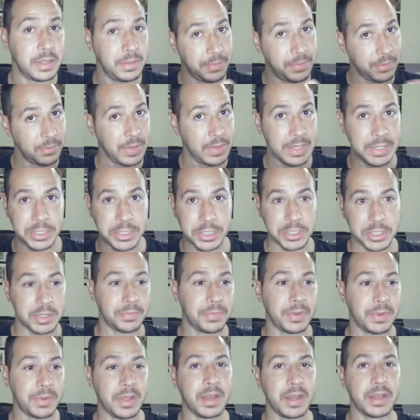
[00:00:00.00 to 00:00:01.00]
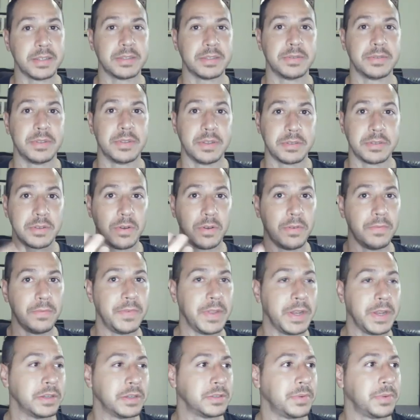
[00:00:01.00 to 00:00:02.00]
deeper relationship with us with those whole
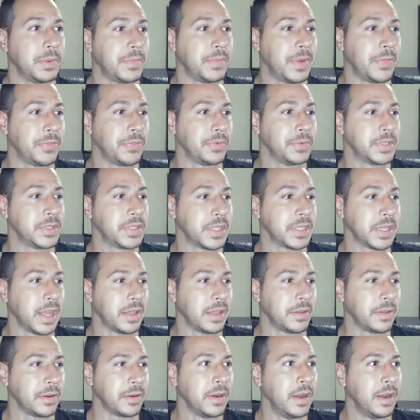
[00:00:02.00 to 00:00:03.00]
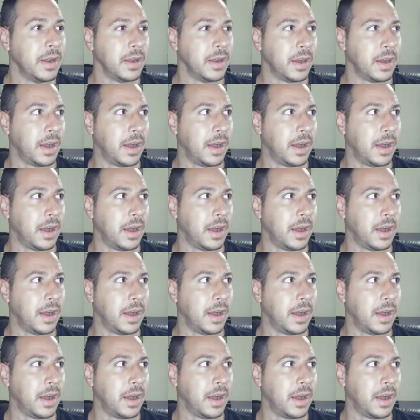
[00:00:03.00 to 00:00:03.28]
videos we went through together.